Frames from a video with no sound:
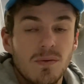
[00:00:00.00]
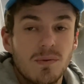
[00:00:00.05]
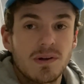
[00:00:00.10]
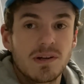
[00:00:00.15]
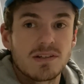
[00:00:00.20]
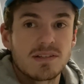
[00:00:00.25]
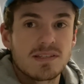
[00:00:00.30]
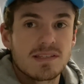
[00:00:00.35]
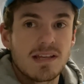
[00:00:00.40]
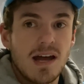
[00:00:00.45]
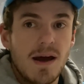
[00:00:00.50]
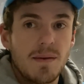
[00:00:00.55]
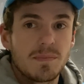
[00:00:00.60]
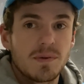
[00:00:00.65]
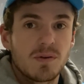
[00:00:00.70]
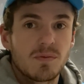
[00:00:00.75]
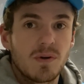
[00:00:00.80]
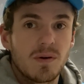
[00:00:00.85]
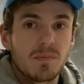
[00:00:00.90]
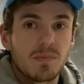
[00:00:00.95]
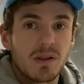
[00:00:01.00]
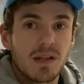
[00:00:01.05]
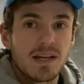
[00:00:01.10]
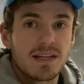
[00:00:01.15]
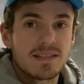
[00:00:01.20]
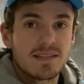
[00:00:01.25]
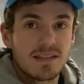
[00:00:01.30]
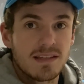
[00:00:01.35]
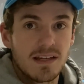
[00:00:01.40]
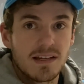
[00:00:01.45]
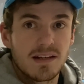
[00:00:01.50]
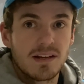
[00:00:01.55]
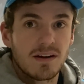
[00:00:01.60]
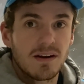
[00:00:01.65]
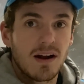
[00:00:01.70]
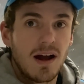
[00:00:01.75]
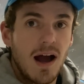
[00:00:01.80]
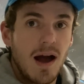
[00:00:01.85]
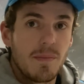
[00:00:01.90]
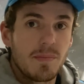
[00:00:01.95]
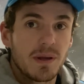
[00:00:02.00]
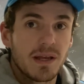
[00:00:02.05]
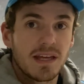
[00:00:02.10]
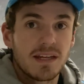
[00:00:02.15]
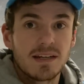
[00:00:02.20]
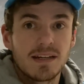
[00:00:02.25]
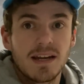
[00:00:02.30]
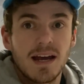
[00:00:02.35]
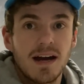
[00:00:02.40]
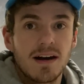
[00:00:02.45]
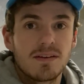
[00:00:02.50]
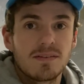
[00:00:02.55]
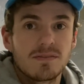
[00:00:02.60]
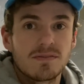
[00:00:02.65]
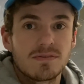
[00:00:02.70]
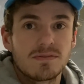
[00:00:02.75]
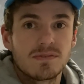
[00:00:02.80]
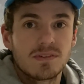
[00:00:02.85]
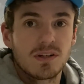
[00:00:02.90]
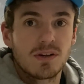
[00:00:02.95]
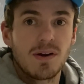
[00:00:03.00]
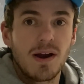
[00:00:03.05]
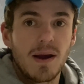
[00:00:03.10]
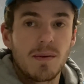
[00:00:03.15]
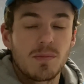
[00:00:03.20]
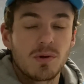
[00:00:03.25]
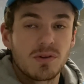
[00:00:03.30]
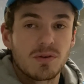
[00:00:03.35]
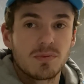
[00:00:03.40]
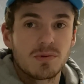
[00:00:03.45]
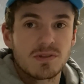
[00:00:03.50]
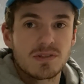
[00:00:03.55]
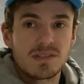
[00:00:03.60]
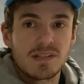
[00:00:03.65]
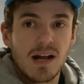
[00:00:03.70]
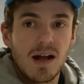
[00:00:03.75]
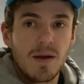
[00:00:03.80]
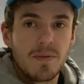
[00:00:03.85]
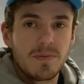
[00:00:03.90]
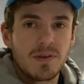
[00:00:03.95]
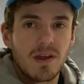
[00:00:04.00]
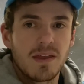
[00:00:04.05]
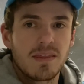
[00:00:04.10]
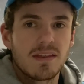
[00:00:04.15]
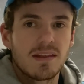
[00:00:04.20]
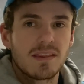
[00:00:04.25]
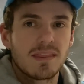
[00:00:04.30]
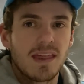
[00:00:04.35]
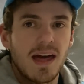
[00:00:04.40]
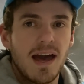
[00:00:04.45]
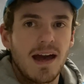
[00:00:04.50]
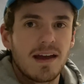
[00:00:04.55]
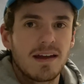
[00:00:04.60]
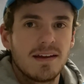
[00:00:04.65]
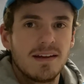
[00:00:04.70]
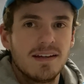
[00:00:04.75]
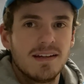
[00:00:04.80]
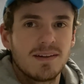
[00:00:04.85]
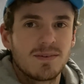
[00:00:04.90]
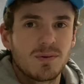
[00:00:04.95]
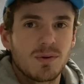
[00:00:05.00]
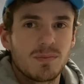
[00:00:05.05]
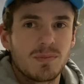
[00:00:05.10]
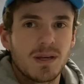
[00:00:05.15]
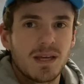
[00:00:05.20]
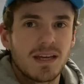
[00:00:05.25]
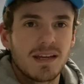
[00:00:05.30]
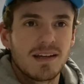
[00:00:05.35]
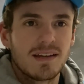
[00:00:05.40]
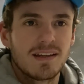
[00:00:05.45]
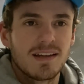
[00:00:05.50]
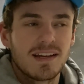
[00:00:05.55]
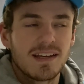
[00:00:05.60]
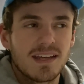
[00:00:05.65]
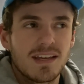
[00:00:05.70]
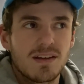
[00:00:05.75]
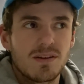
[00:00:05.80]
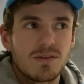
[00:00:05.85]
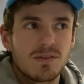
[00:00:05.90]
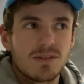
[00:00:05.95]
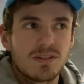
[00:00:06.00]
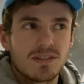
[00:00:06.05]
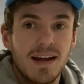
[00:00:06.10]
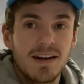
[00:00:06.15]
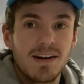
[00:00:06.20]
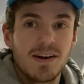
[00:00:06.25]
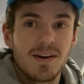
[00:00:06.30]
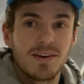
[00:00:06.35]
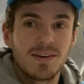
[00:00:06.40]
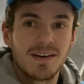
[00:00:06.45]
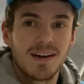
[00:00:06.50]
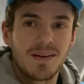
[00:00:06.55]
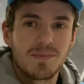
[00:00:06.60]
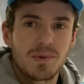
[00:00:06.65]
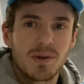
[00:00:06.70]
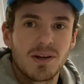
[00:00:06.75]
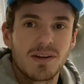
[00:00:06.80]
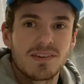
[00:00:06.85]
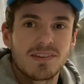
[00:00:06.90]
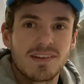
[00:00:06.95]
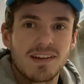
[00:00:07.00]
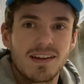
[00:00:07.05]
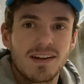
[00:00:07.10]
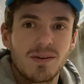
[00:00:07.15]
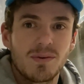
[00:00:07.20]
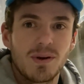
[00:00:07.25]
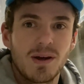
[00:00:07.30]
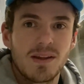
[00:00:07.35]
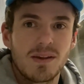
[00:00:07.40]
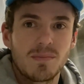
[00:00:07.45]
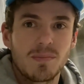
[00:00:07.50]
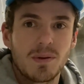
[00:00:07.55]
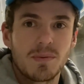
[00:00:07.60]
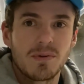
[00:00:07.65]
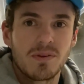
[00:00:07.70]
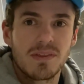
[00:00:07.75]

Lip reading: When you're stopped in one place and then you're hopping in and out to grab multiple stops, I think that will be huge. I don't know, I'm curious to hear what other people